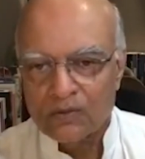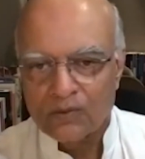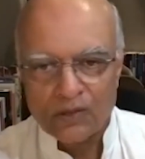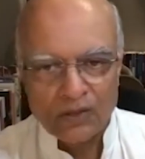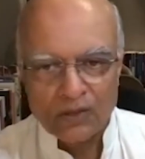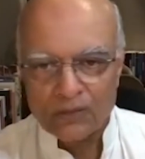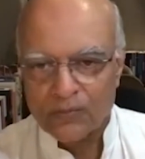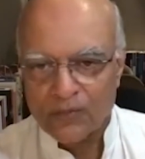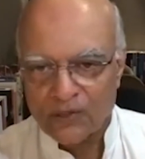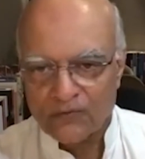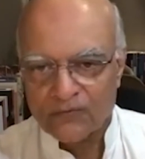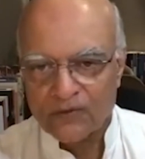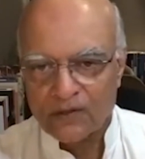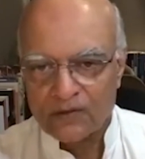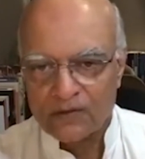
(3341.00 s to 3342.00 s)
We're not
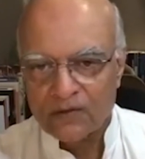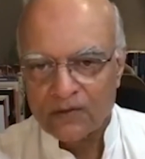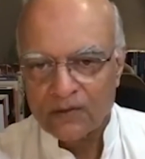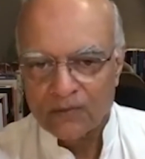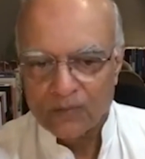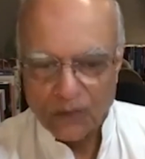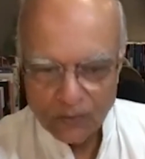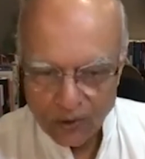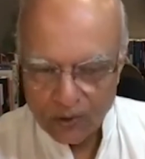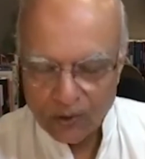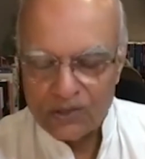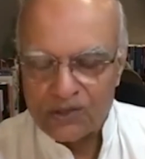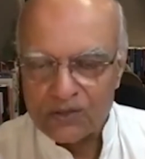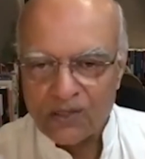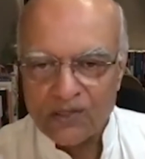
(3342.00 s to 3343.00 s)
perfect, but we
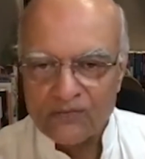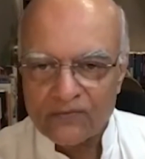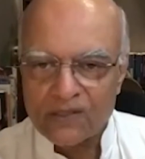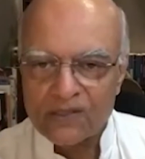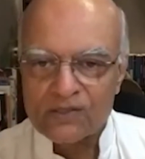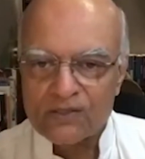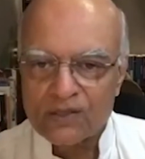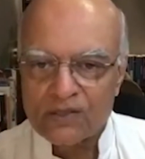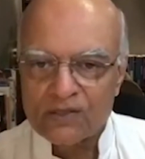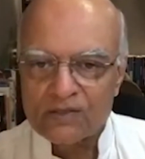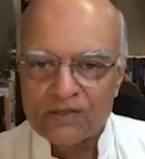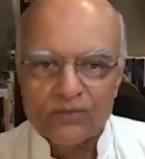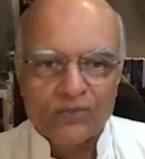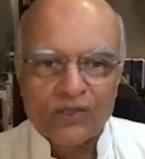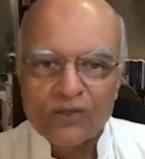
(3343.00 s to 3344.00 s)
also have our strengths,
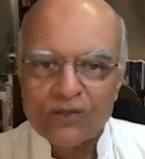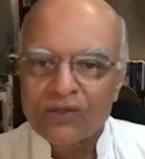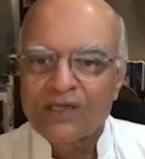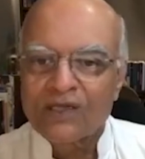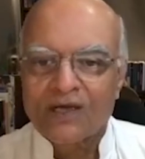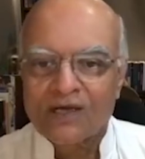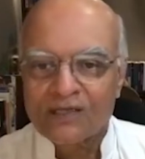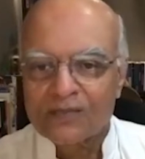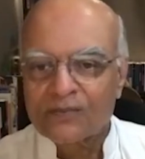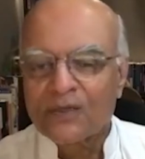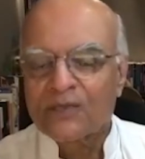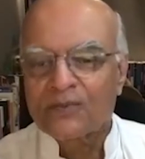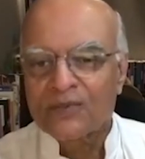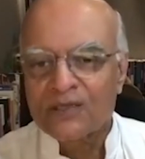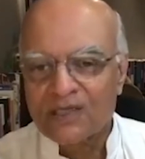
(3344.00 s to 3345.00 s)
and we don't need other
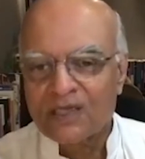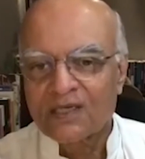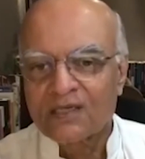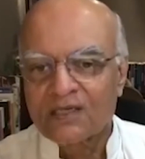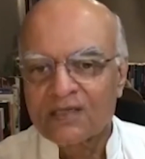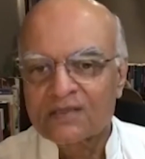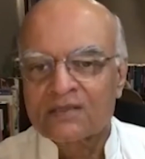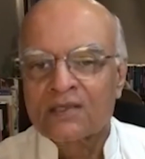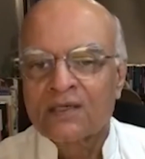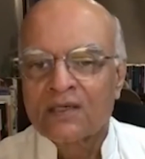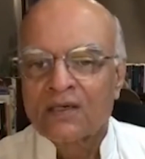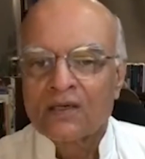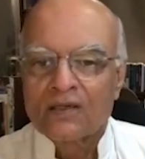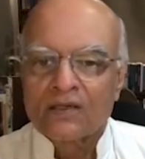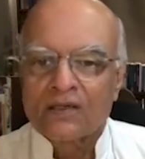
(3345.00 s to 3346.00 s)
people telling us
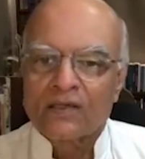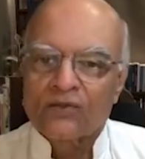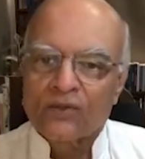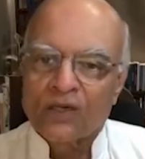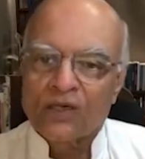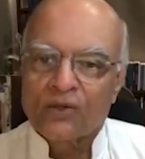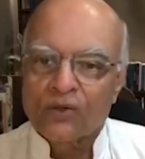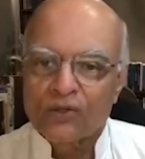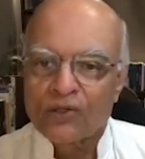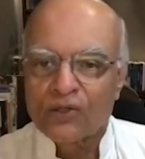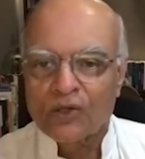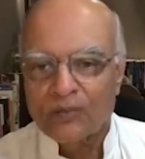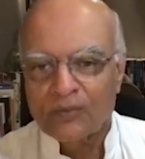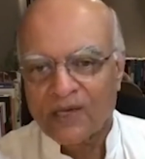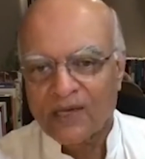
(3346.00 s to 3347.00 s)
that you are good,
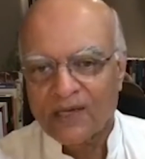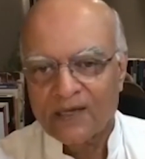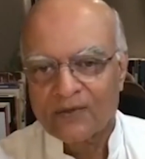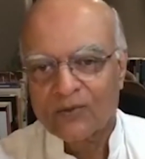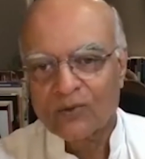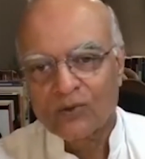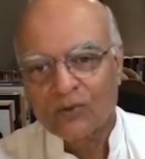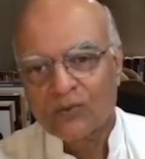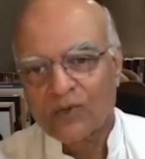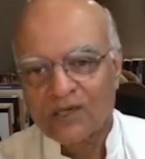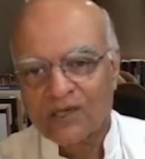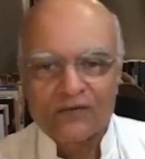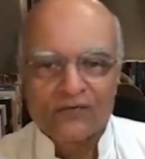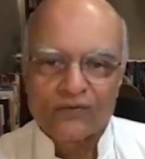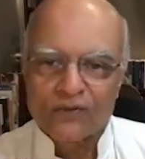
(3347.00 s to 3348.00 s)
you're bad, oh,
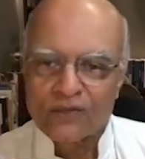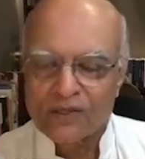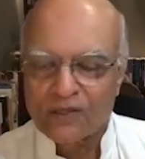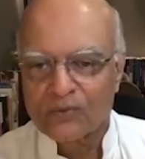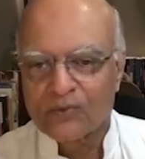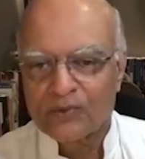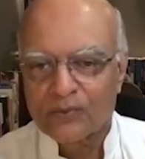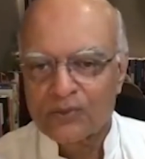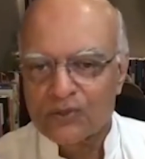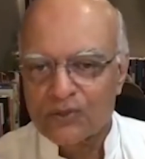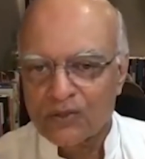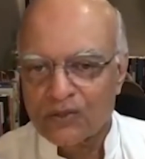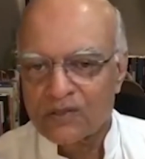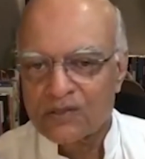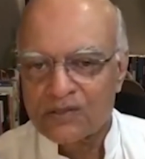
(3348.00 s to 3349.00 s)
wonderful, now we put
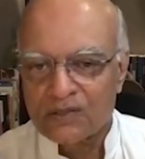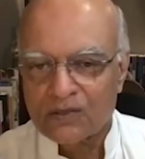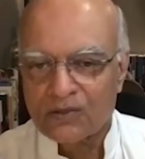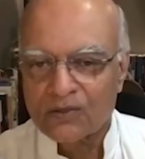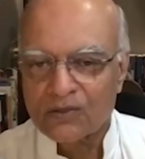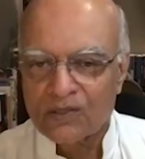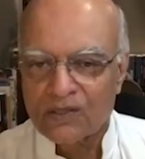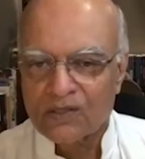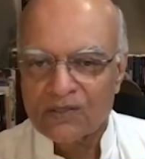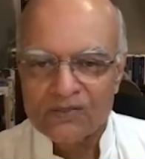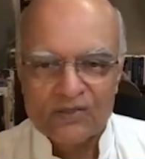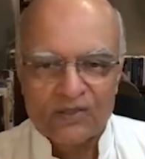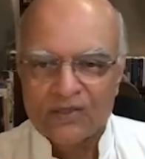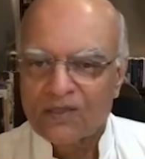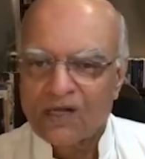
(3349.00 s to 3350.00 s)
you on the Security
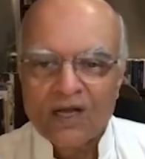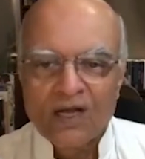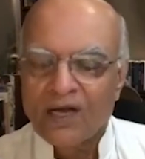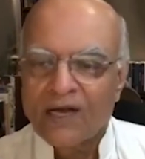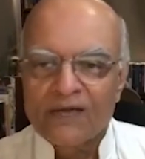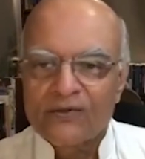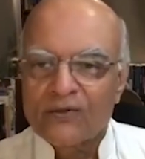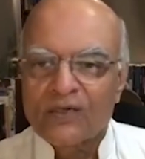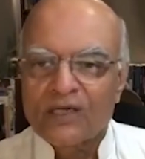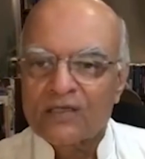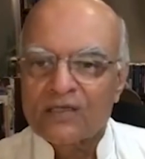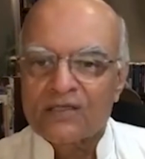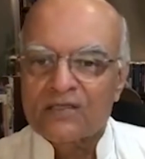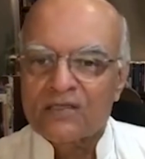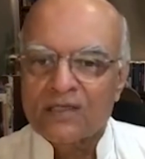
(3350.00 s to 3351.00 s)
Council. I don't
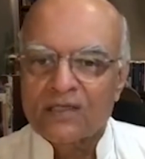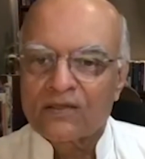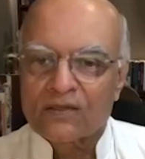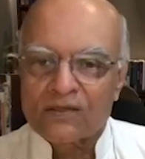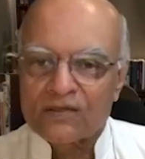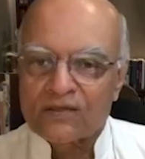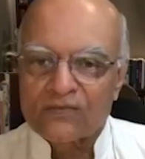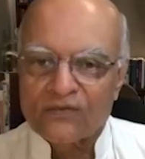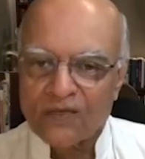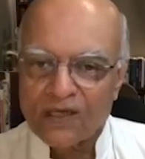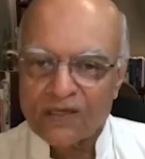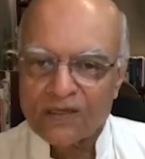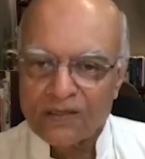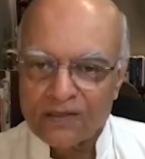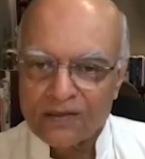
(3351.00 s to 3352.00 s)
understand this,
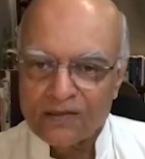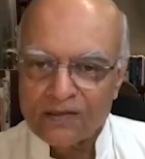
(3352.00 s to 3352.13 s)
frankly.